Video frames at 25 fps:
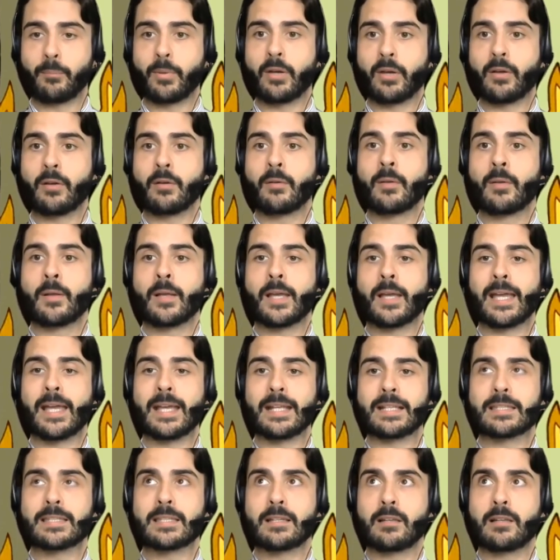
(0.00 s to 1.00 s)
but
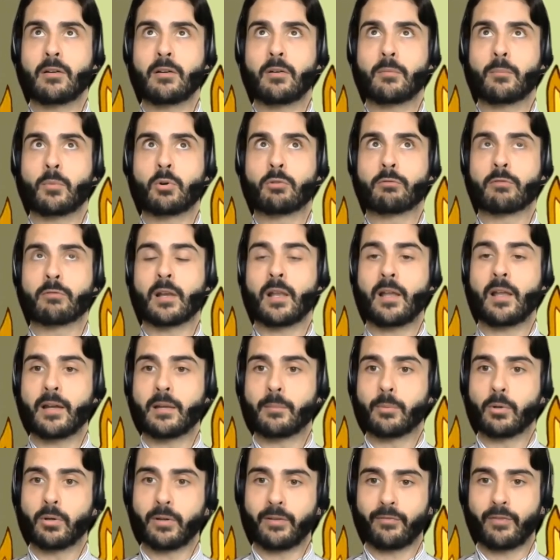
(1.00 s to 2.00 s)
it's a lot more
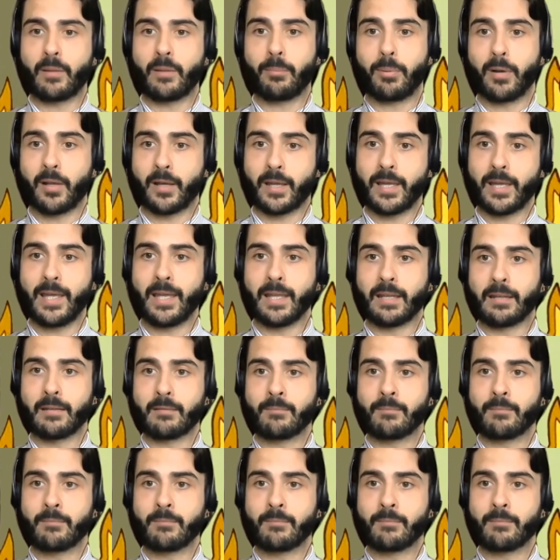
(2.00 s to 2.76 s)
reliable if I plug it in.